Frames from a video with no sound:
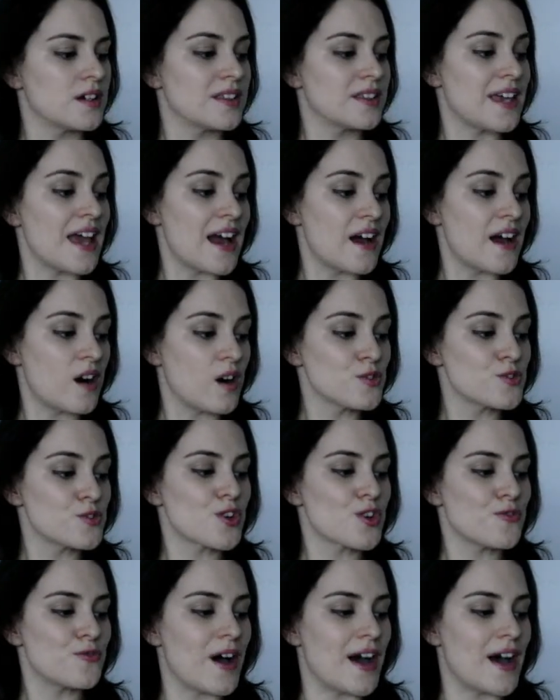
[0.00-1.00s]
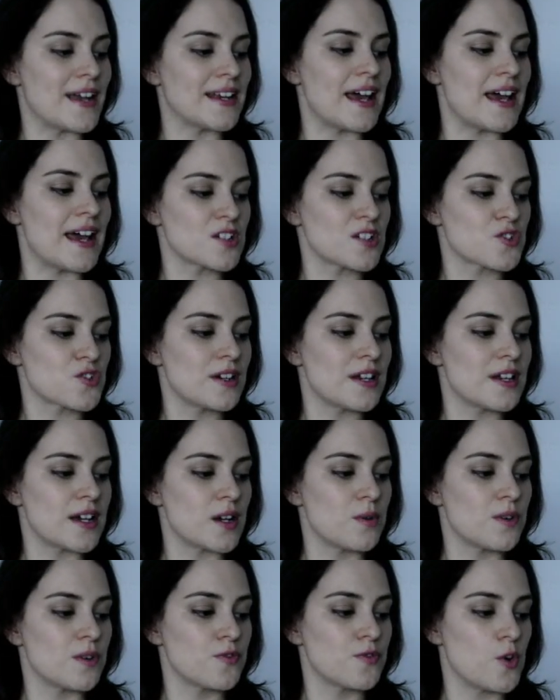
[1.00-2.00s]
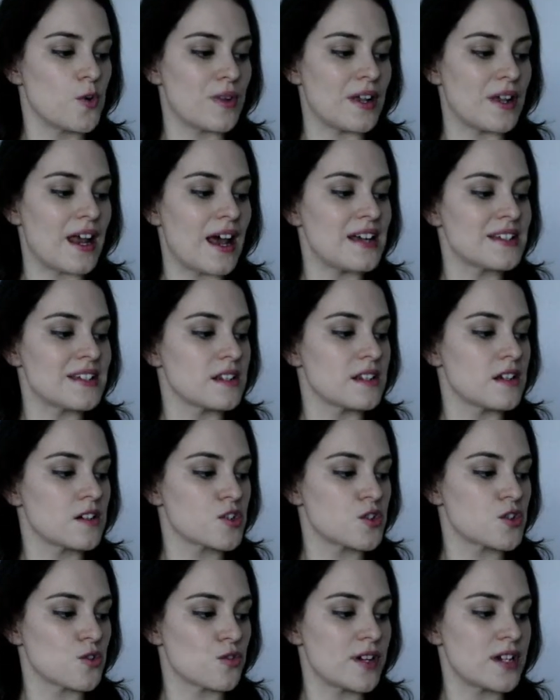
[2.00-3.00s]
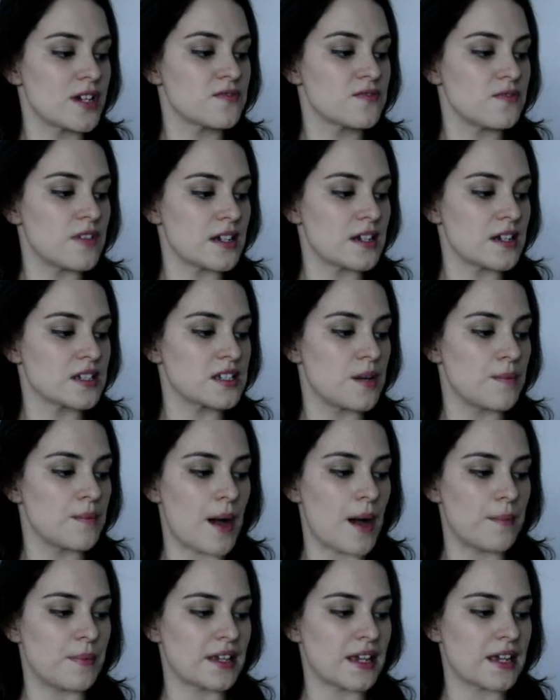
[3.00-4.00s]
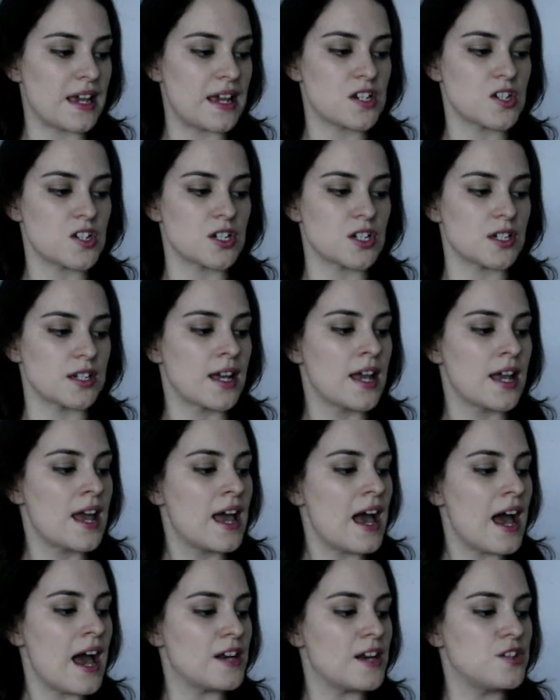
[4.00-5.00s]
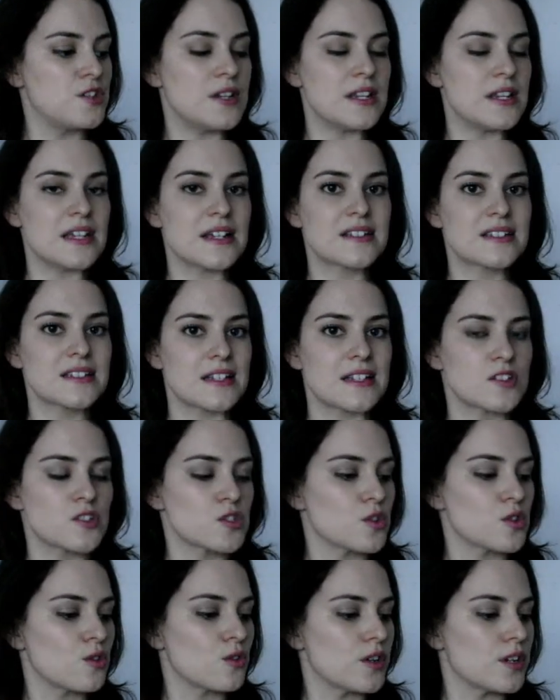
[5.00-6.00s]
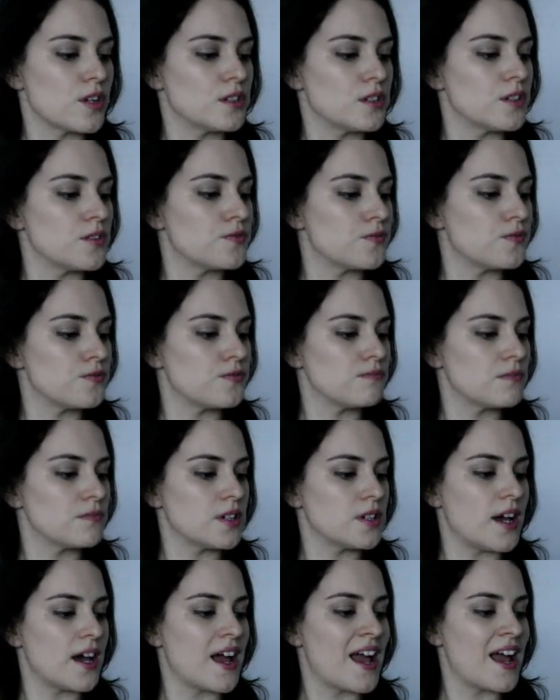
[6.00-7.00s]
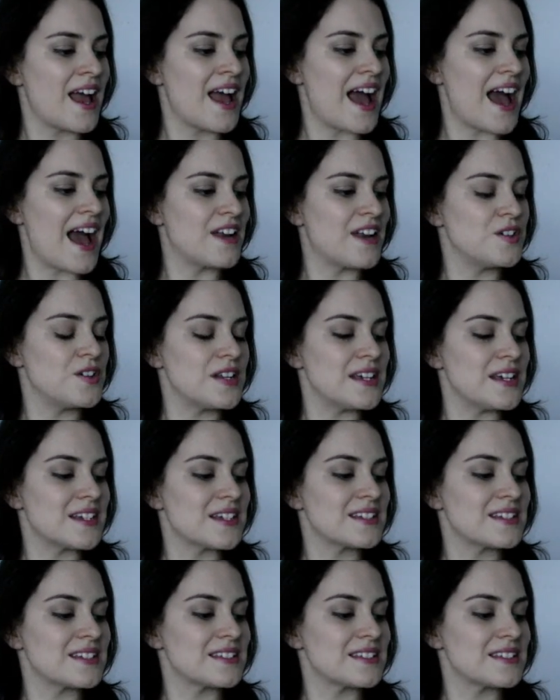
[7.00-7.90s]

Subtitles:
The Ultra Fine Extra Liquid Formula has a luxurious fingertip application and unique sensorial unique